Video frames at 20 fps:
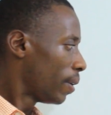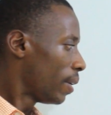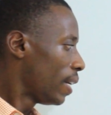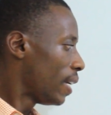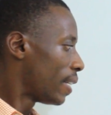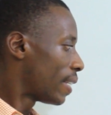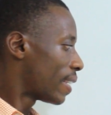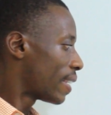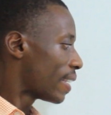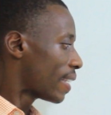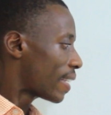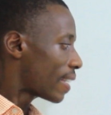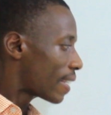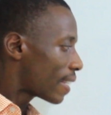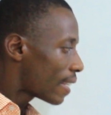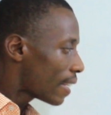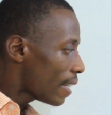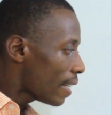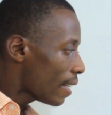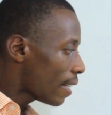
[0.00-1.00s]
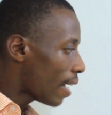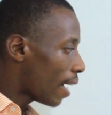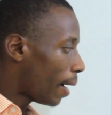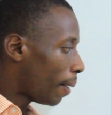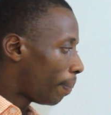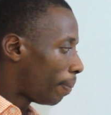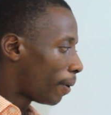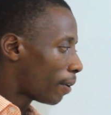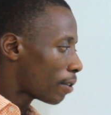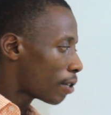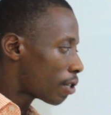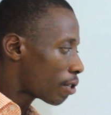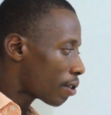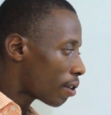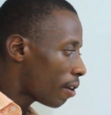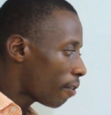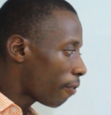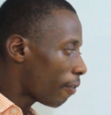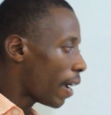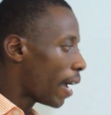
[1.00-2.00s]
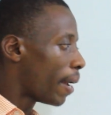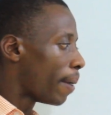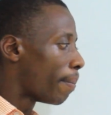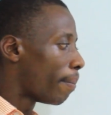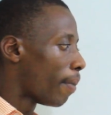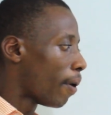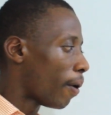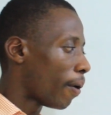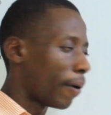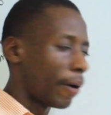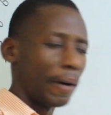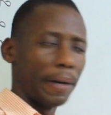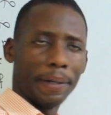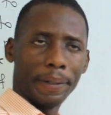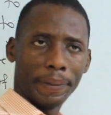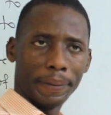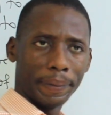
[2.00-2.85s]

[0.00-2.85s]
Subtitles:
It's C apostrophe and mon.